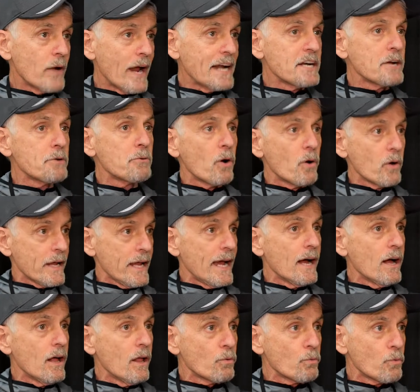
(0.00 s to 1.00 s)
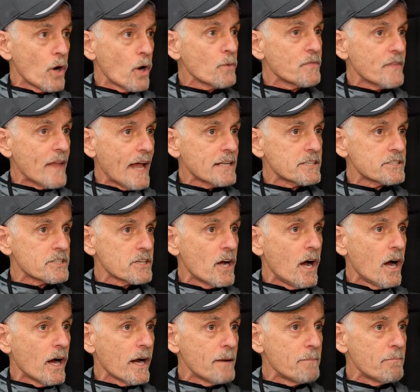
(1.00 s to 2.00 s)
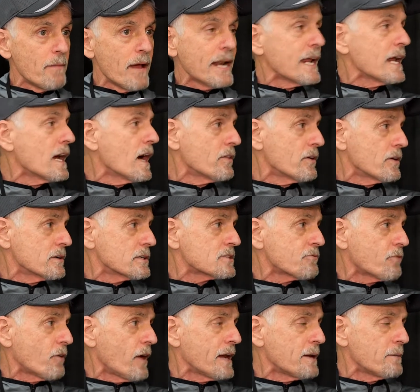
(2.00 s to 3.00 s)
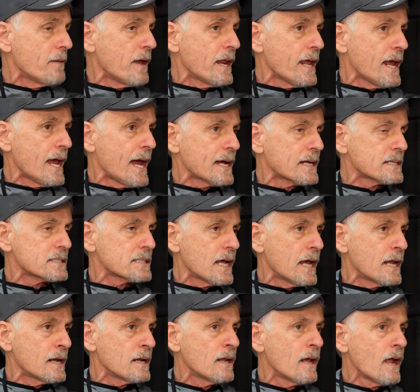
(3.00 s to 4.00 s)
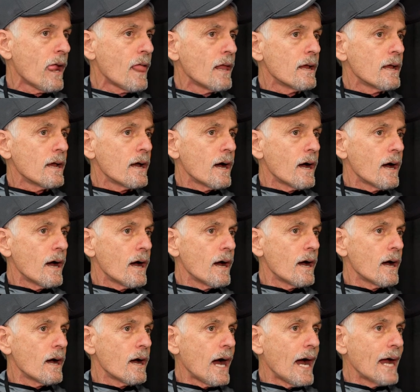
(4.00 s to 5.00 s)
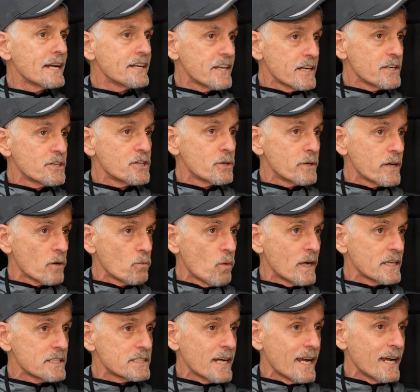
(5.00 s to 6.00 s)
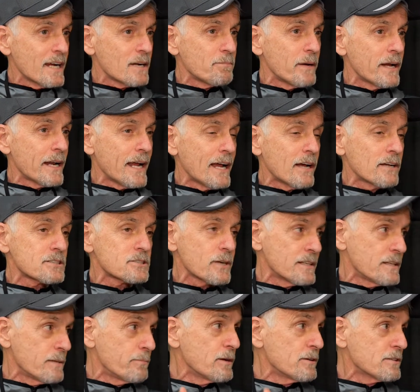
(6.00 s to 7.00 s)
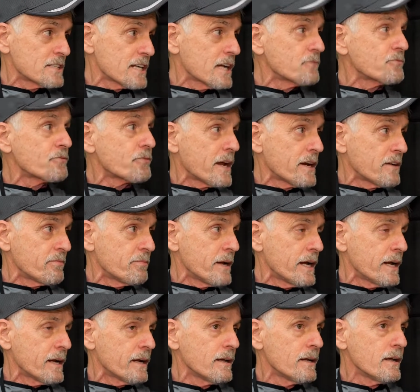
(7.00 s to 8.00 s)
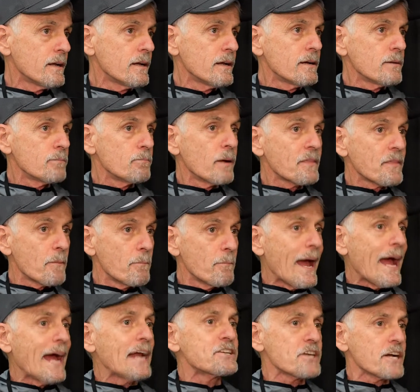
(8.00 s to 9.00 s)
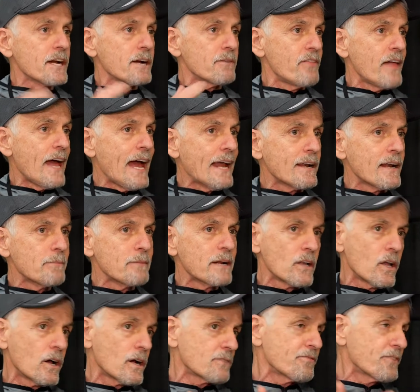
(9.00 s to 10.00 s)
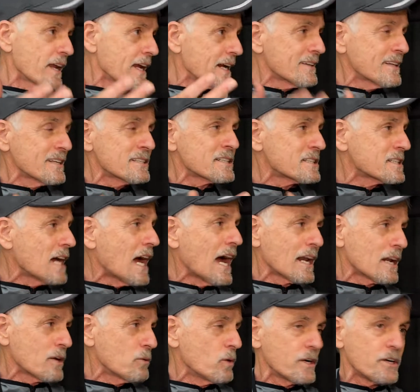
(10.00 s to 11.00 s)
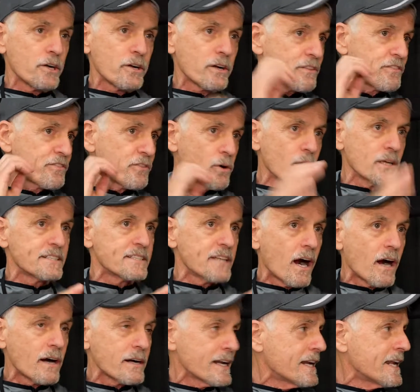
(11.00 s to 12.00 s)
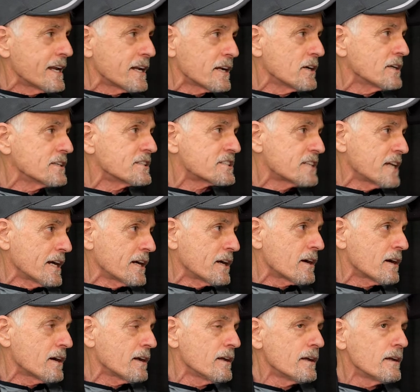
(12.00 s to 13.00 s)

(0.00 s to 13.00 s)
Randy Rogel wrote that song and many others for Animaniacs, and I did do it in one take, but I also had the music in front of me. But the magic of that, I mean, look, like, this is Hollywood. You can throw a dart and hit a good singer.